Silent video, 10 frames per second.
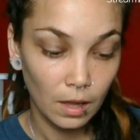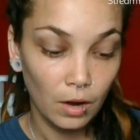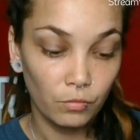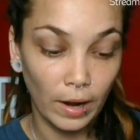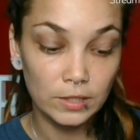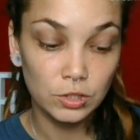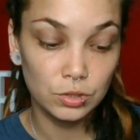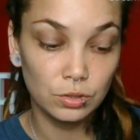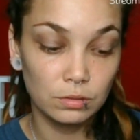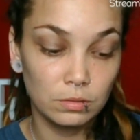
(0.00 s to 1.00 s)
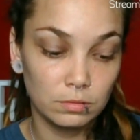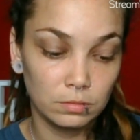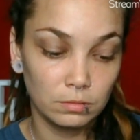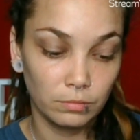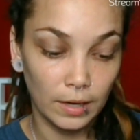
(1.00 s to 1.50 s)
right
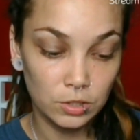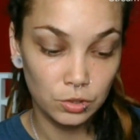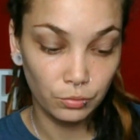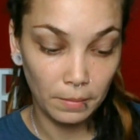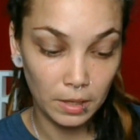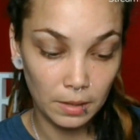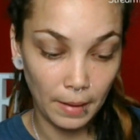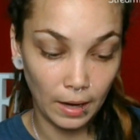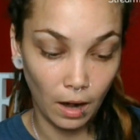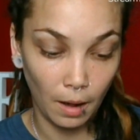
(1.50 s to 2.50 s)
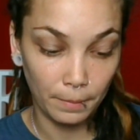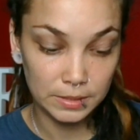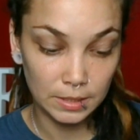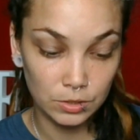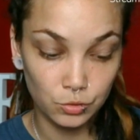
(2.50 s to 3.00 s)
to remedy by
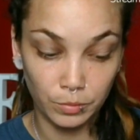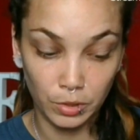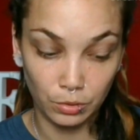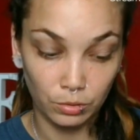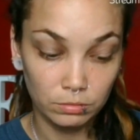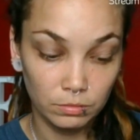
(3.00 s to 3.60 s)
competent tribunal,